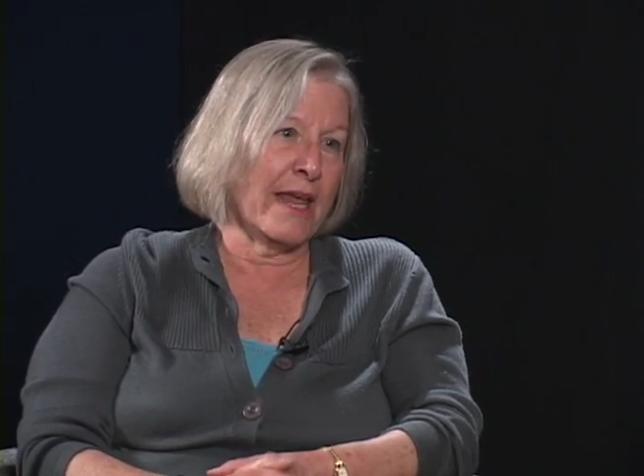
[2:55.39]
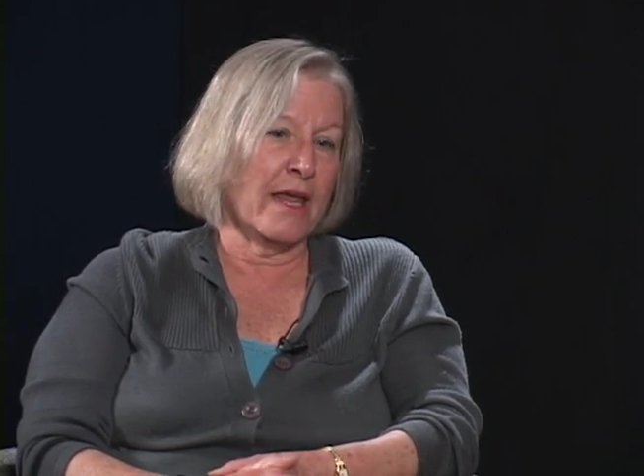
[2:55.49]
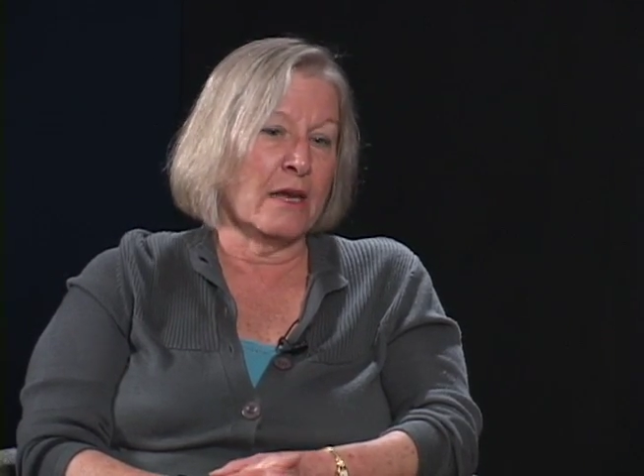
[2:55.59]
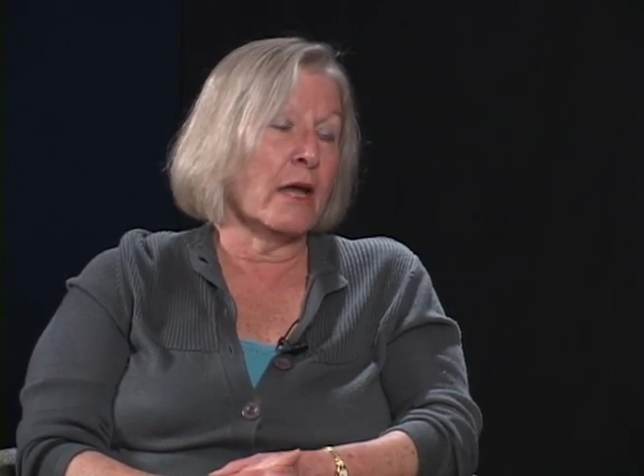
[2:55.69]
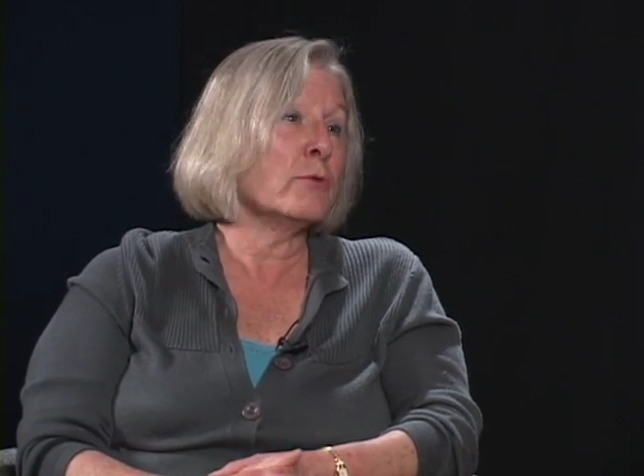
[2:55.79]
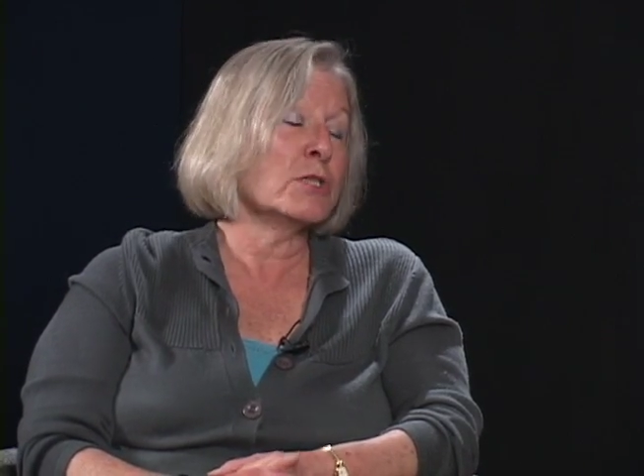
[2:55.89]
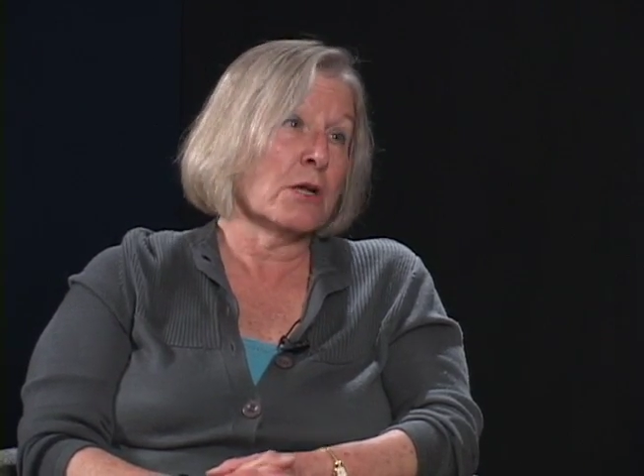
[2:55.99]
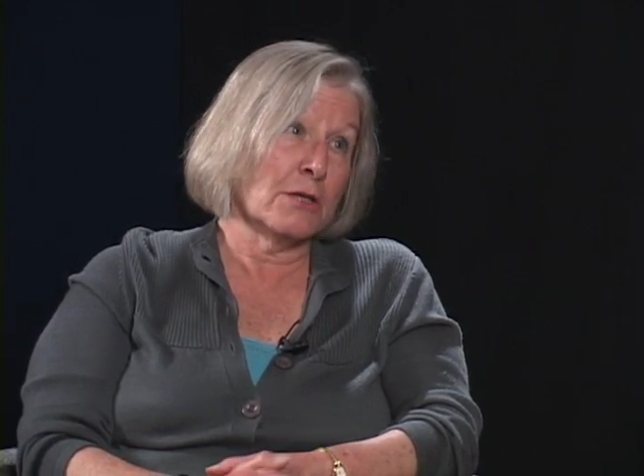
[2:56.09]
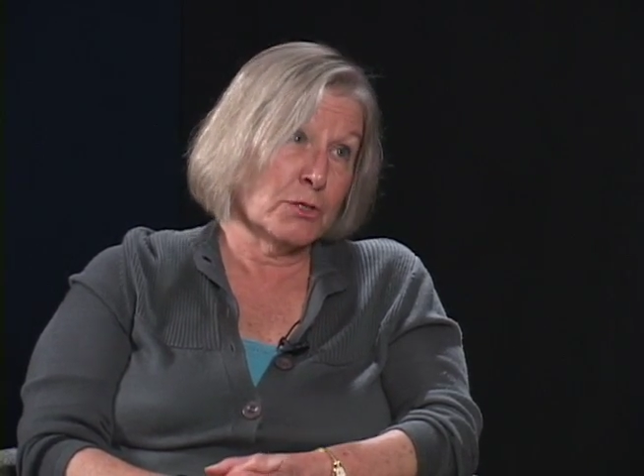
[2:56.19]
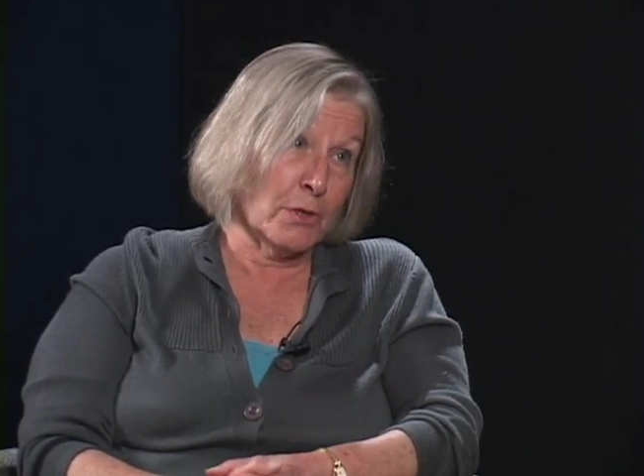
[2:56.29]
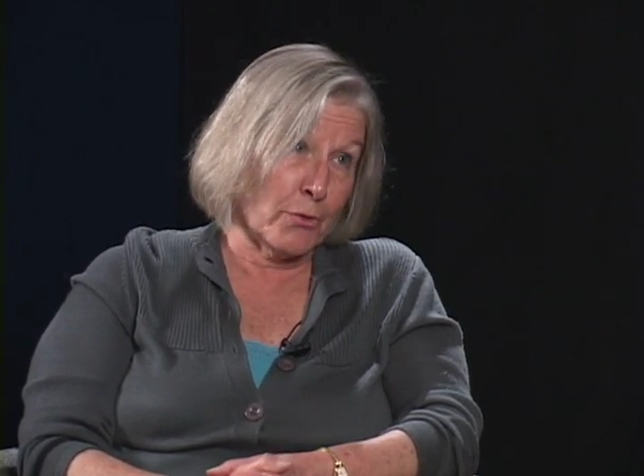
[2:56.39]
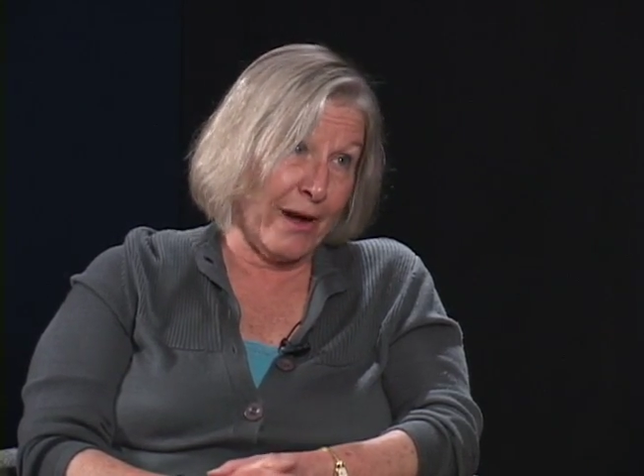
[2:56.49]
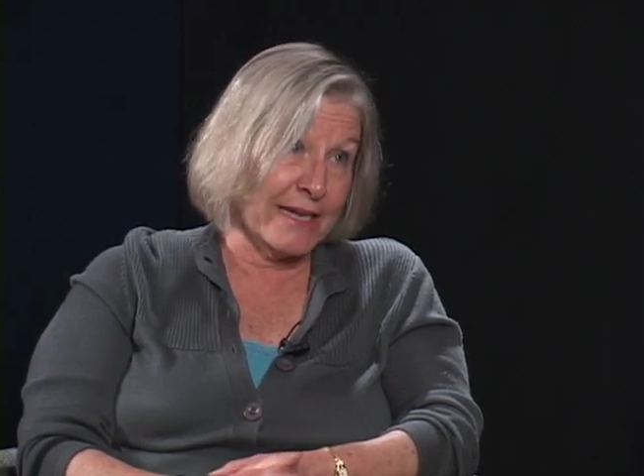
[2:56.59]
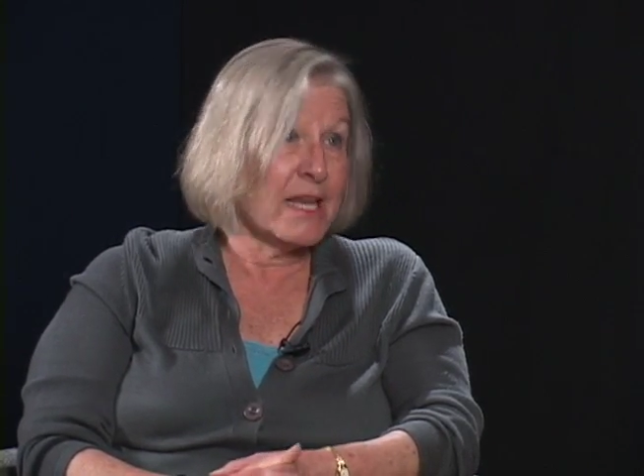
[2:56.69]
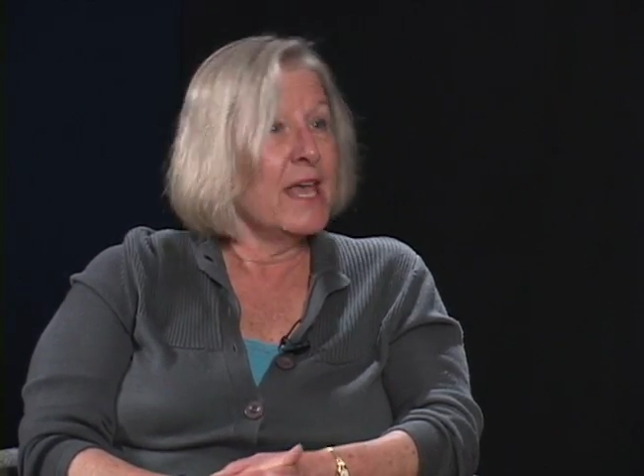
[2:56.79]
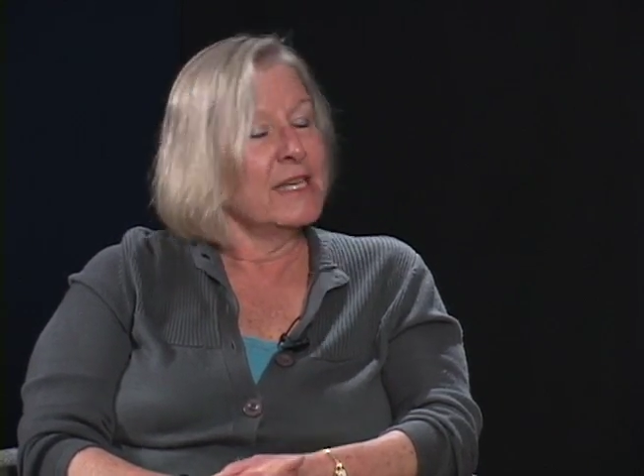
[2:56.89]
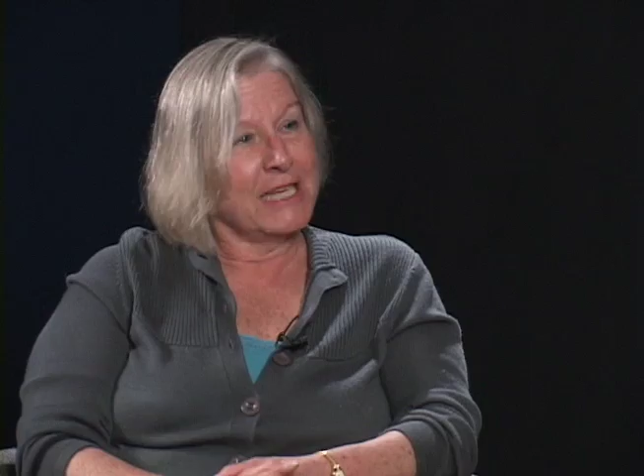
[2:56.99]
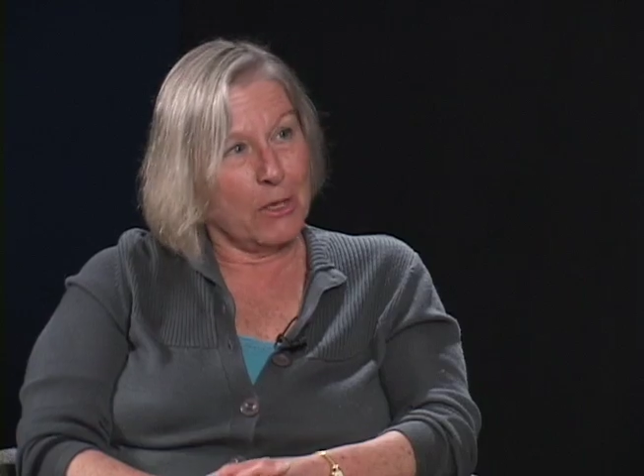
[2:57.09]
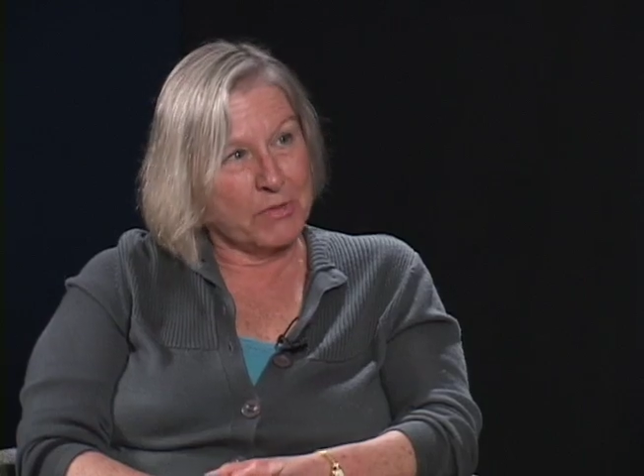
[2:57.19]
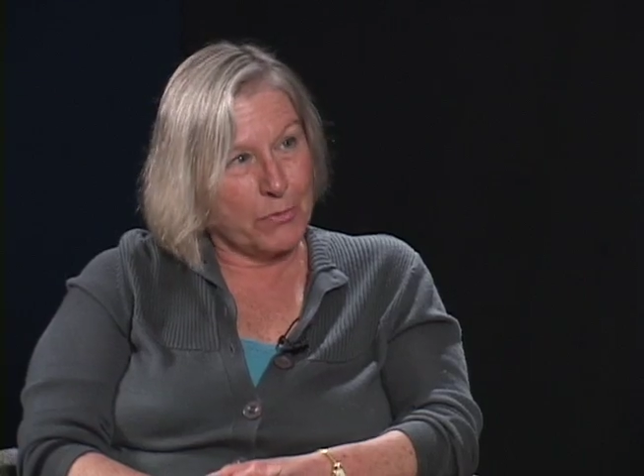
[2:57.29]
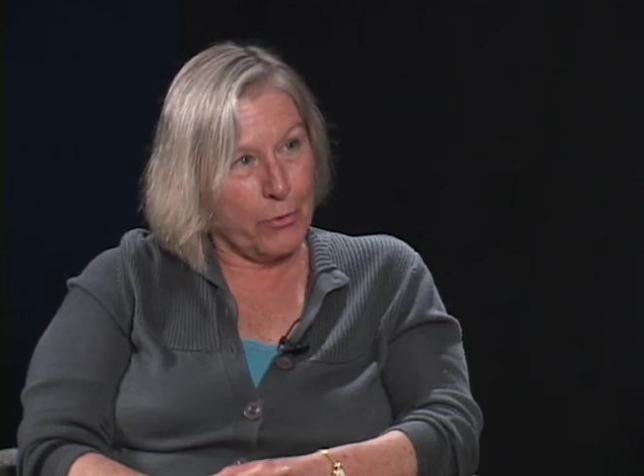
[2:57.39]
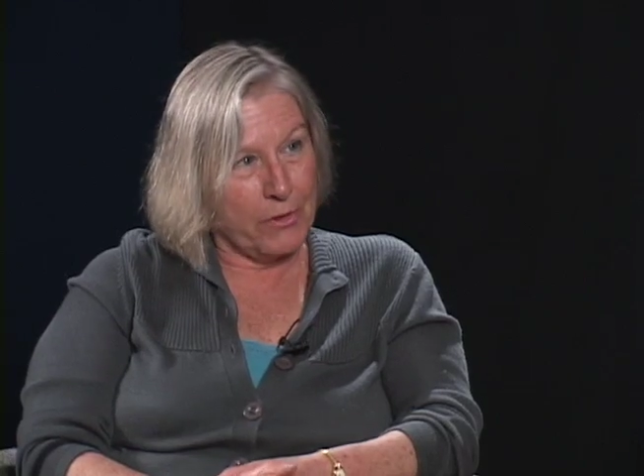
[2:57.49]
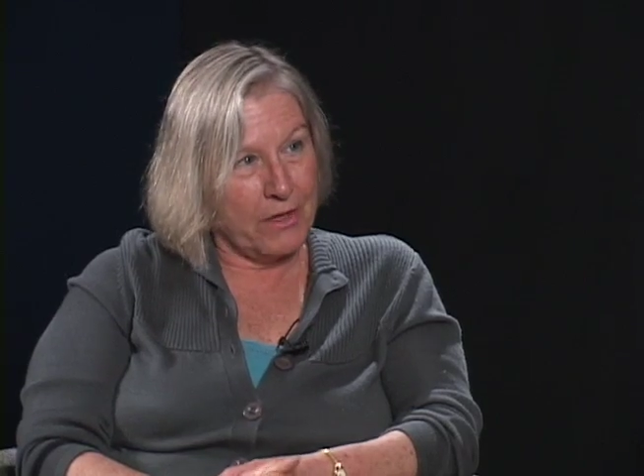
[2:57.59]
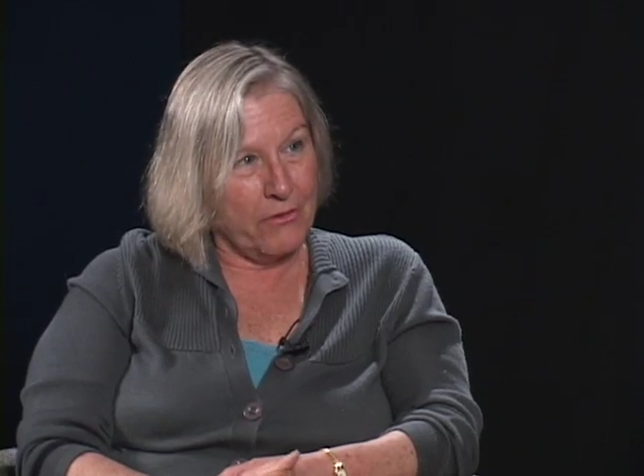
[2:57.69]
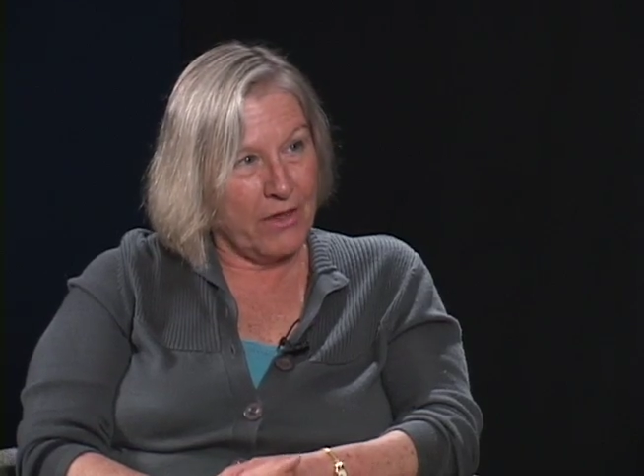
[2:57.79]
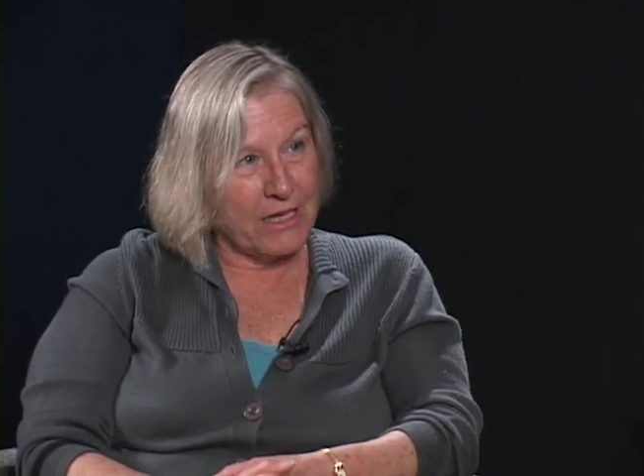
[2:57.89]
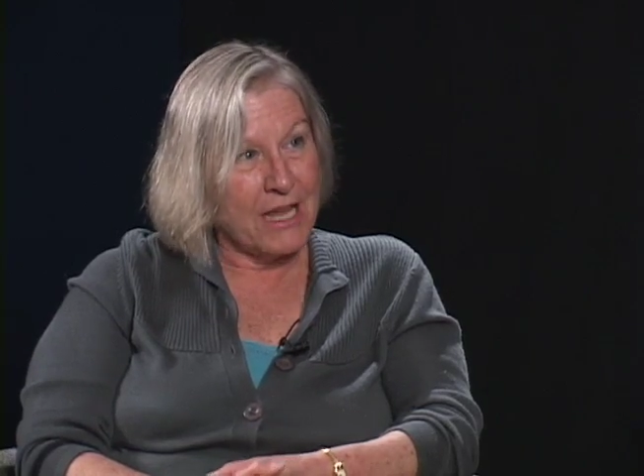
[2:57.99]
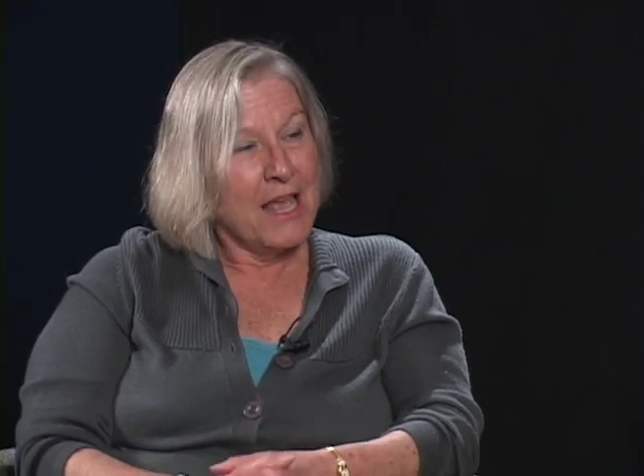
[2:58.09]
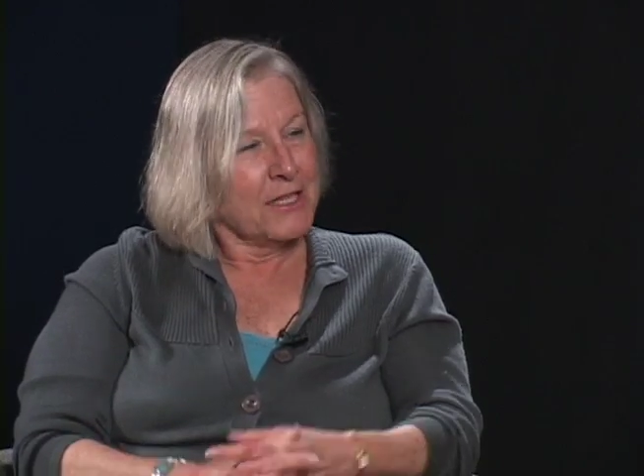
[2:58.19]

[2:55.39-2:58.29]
an Irish cultural grant to help support the event.